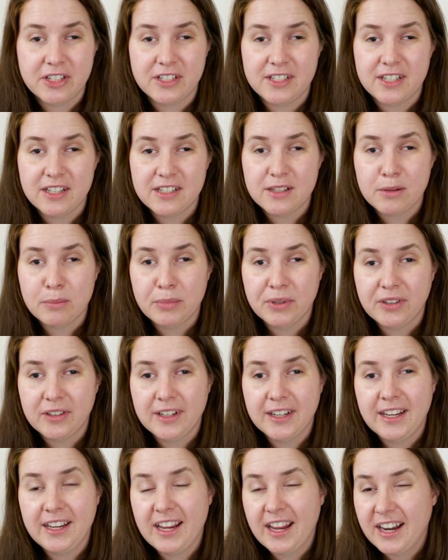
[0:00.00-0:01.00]

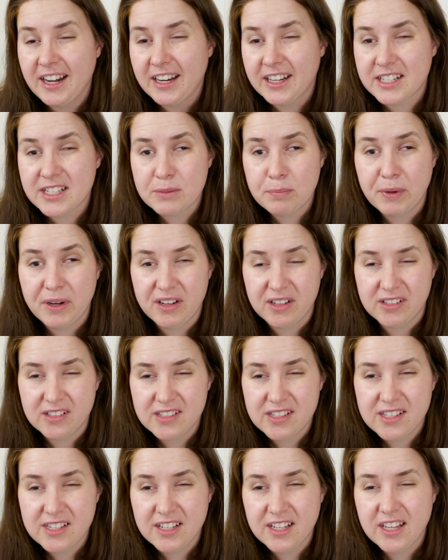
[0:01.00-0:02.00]
accessibility and
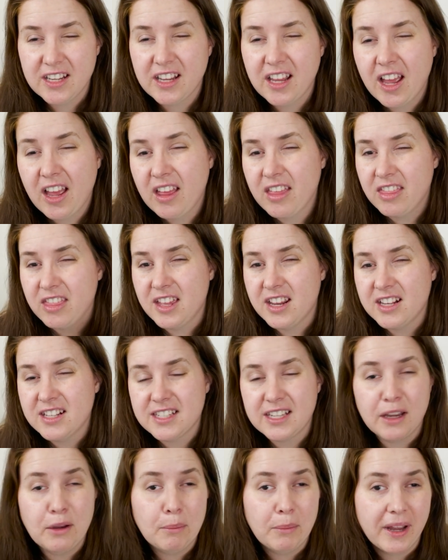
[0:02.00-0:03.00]
experiencing
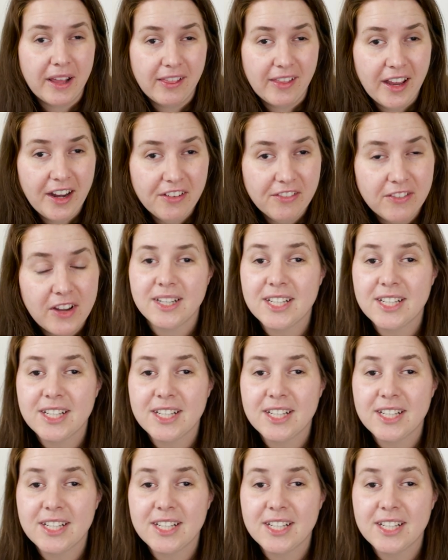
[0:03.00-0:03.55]
things in my life.